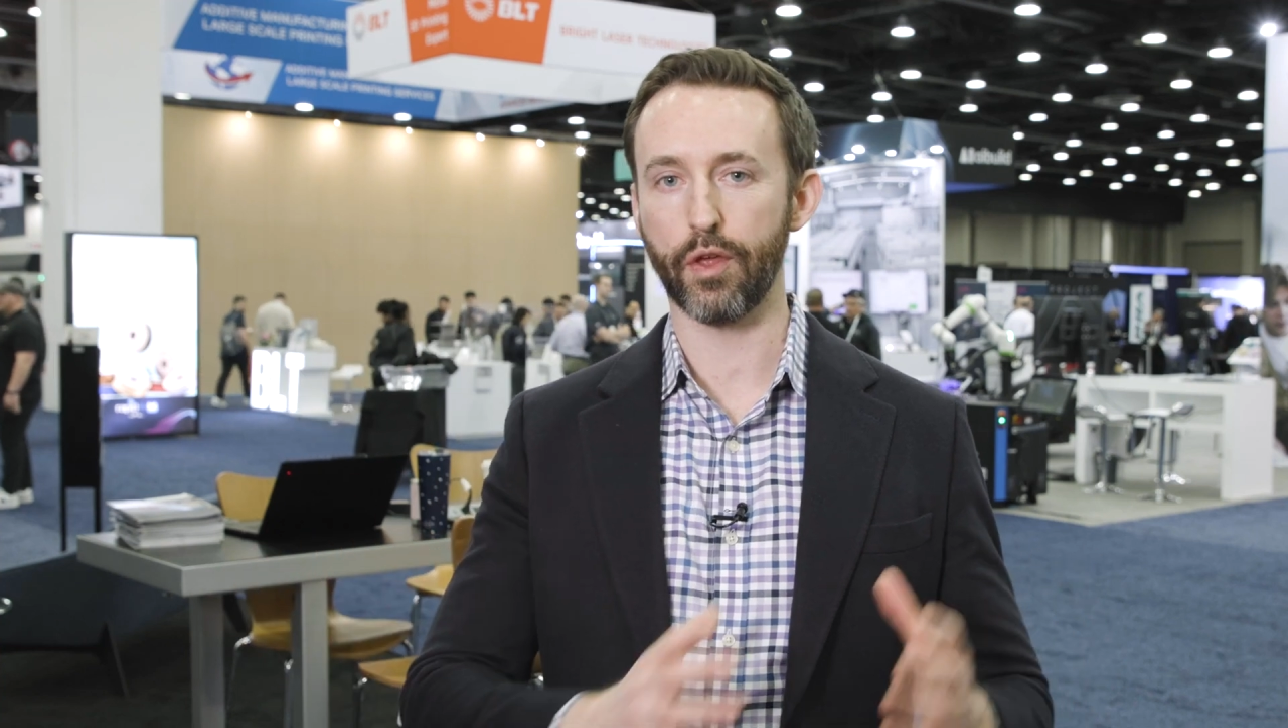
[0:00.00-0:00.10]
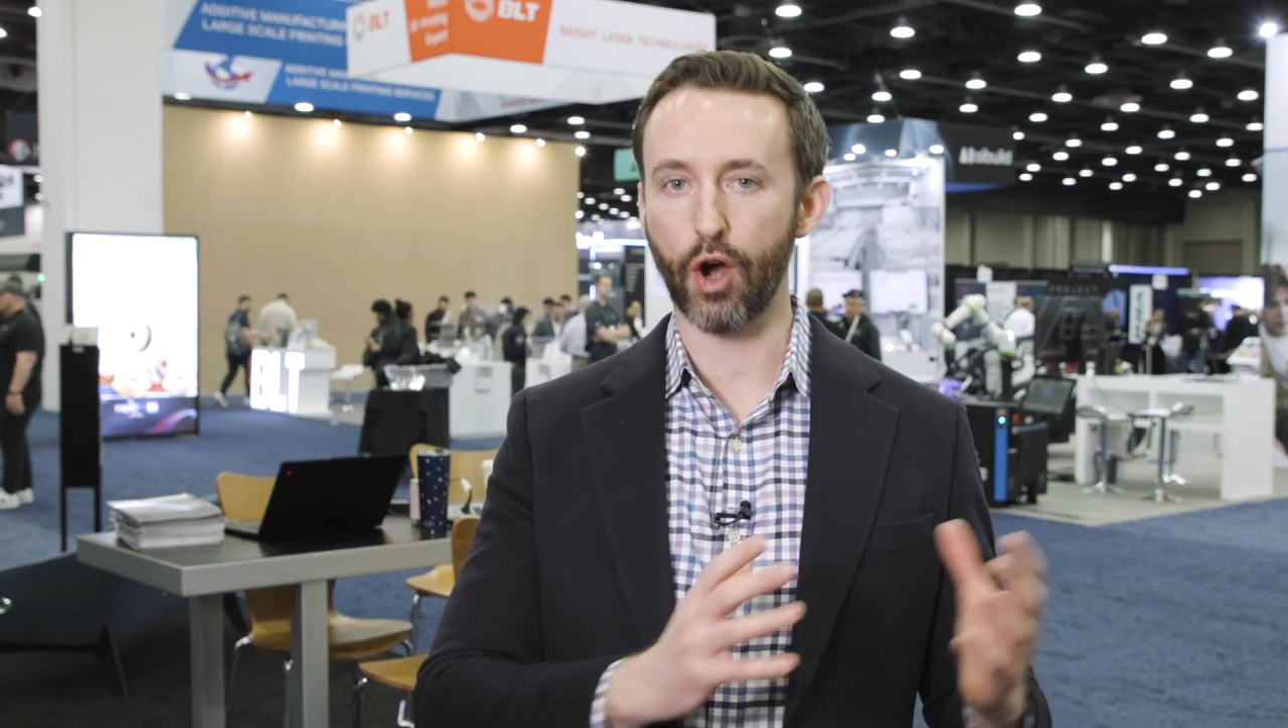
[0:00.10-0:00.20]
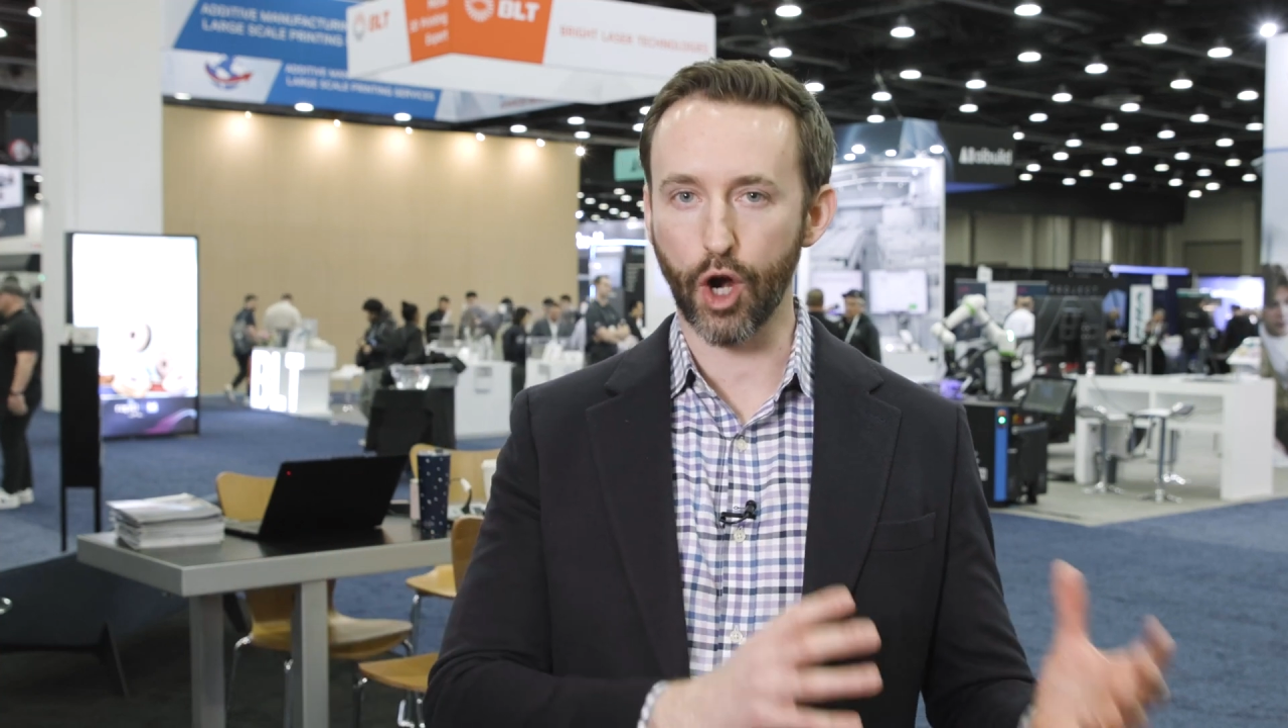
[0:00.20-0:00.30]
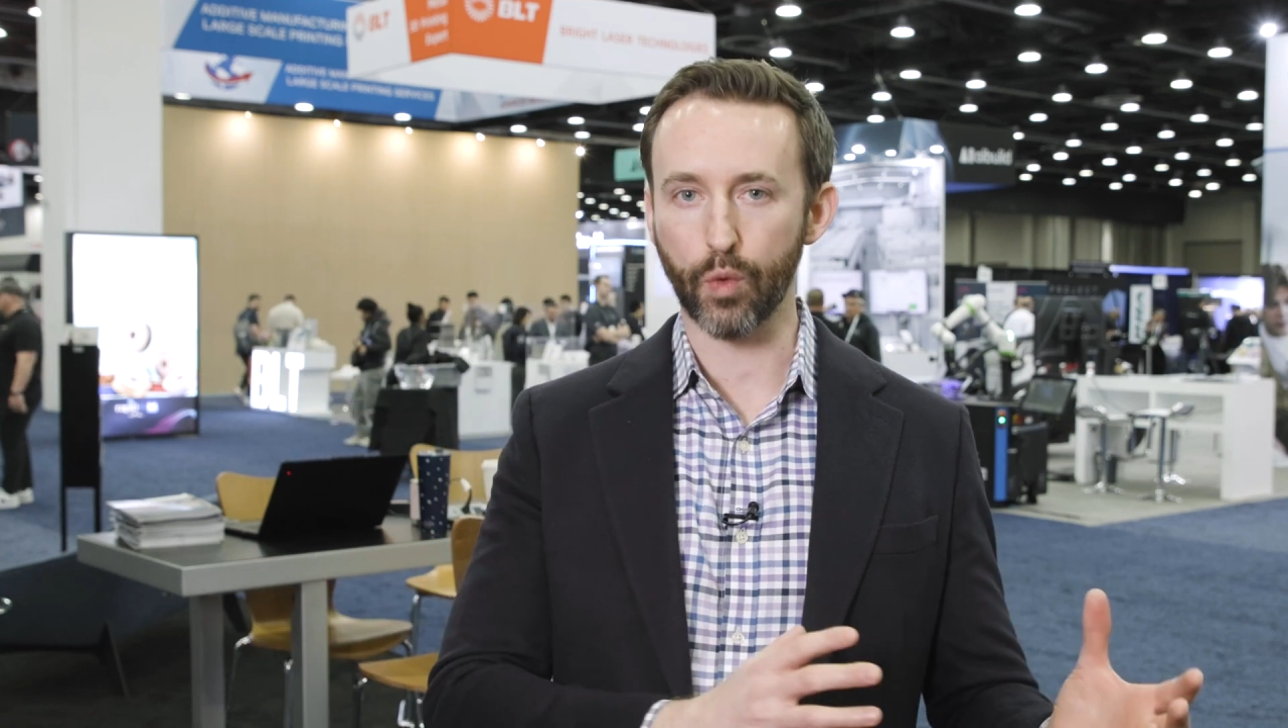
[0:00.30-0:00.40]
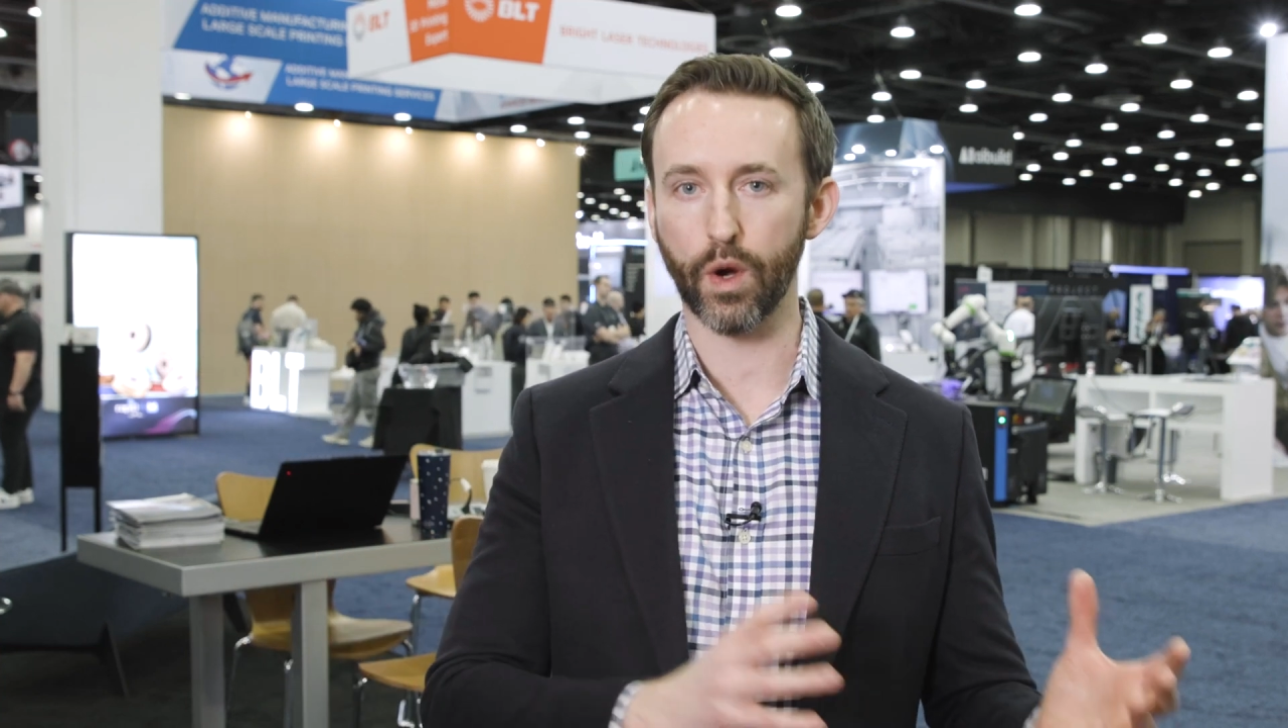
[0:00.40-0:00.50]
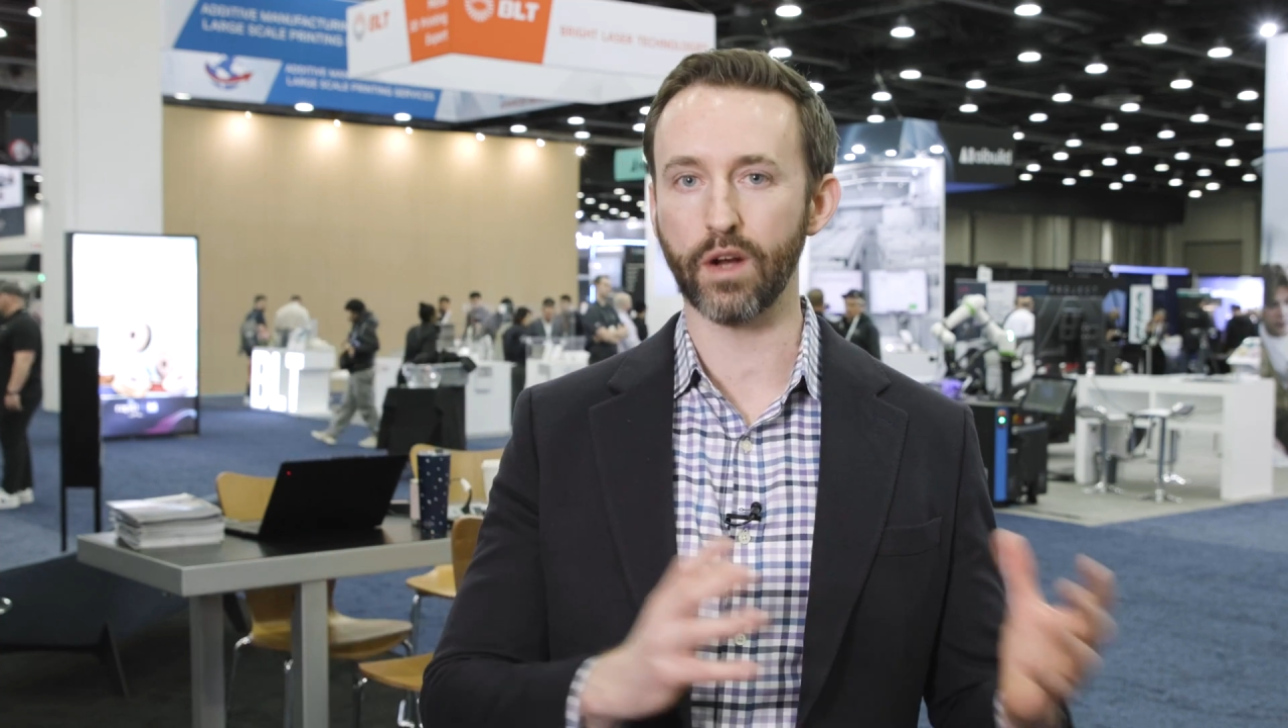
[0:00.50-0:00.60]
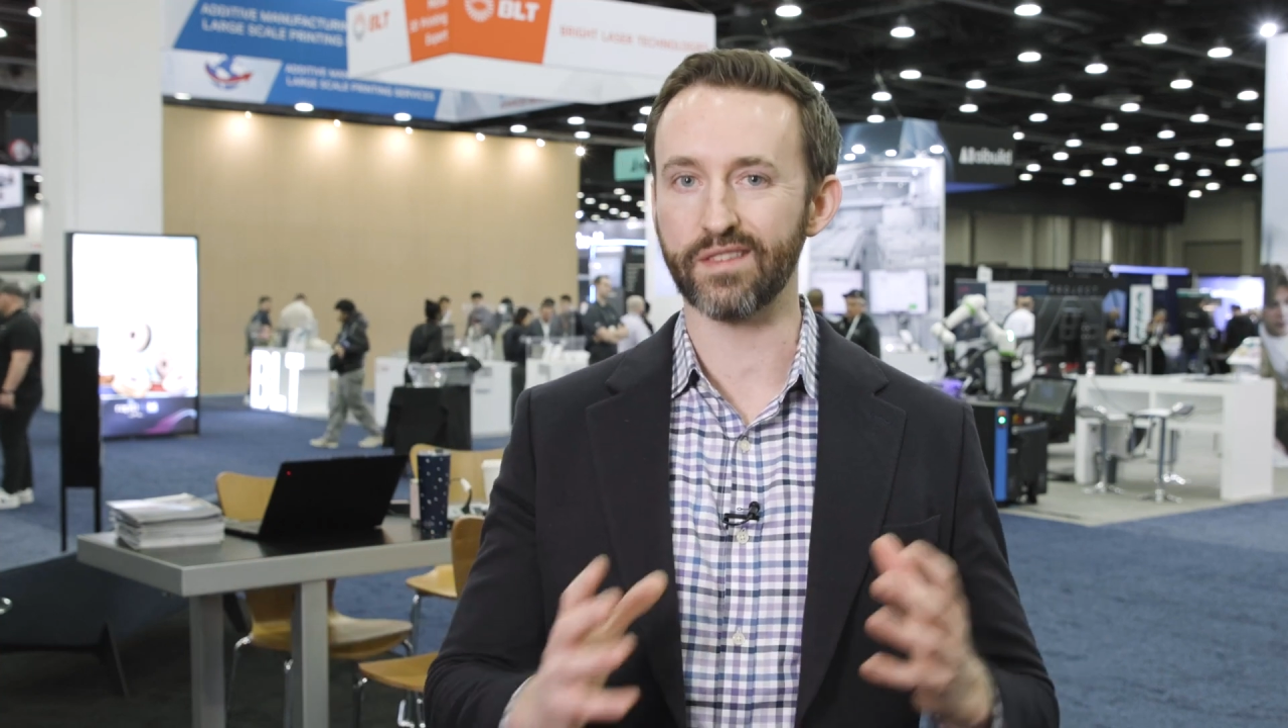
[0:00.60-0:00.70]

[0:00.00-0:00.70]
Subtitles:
hardware and